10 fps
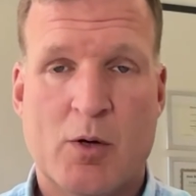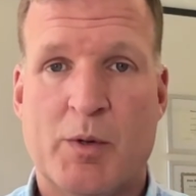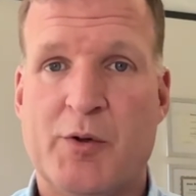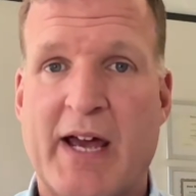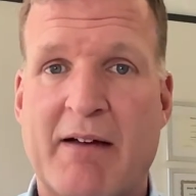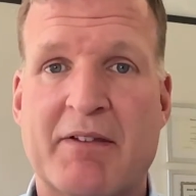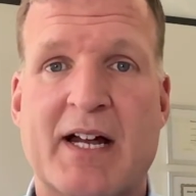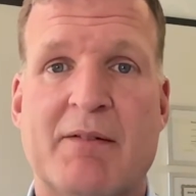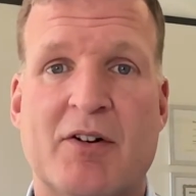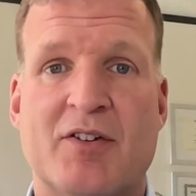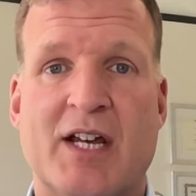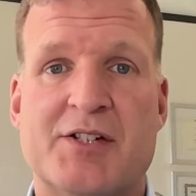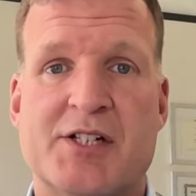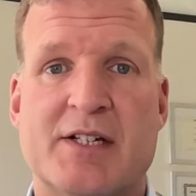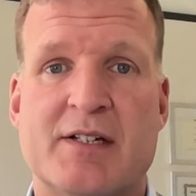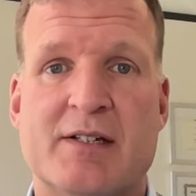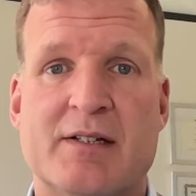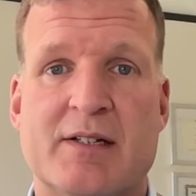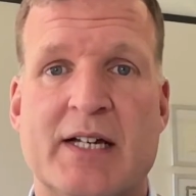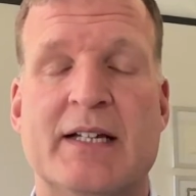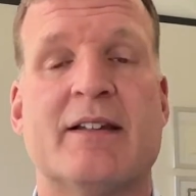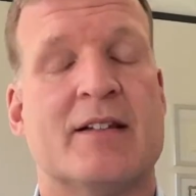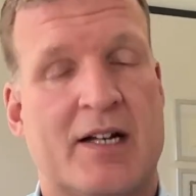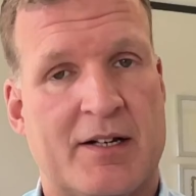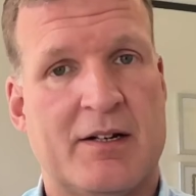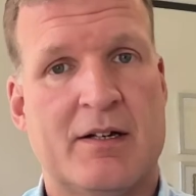When you have the conversation, it's done.